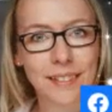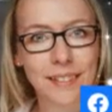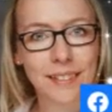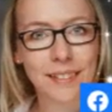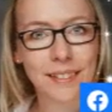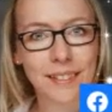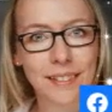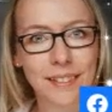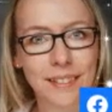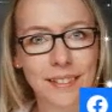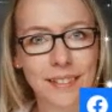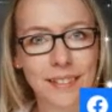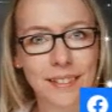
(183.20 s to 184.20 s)

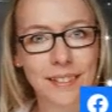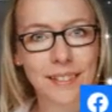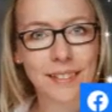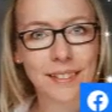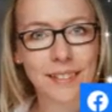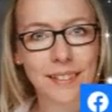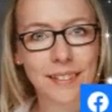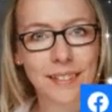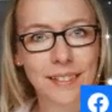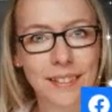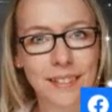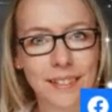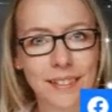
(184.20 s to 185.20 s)

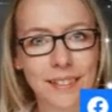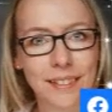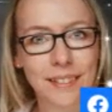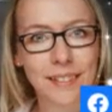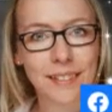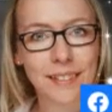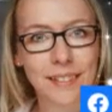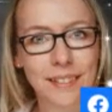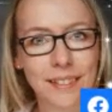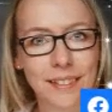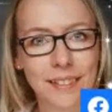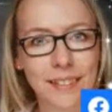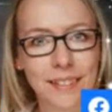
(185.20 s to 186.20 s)

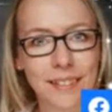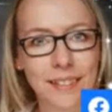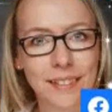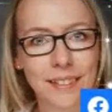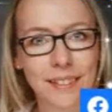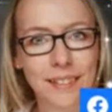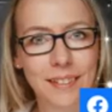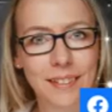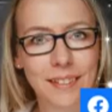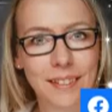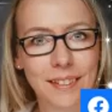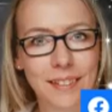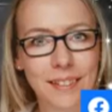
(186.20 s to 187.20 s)

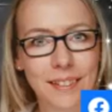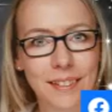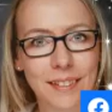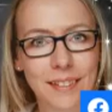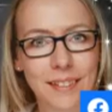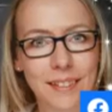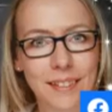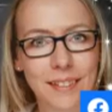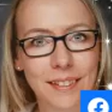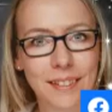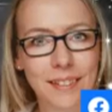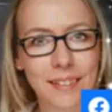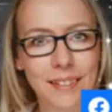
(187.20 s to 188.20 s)

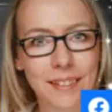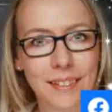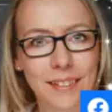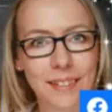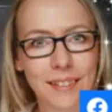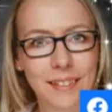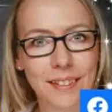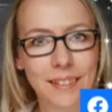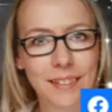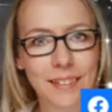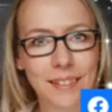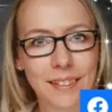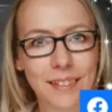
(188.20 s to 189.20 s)

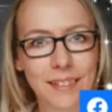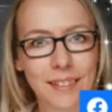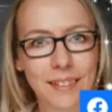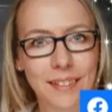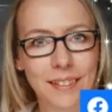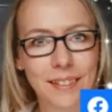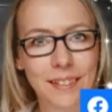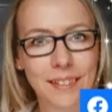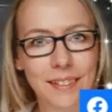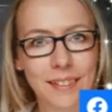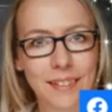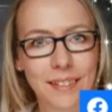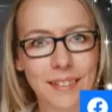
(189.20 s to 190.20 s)

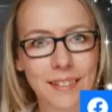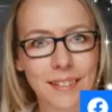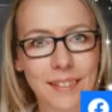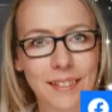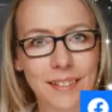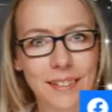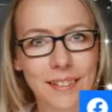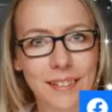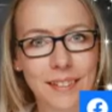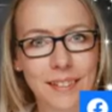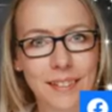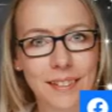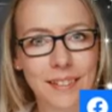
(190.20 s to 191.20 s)
This person isn't speaking.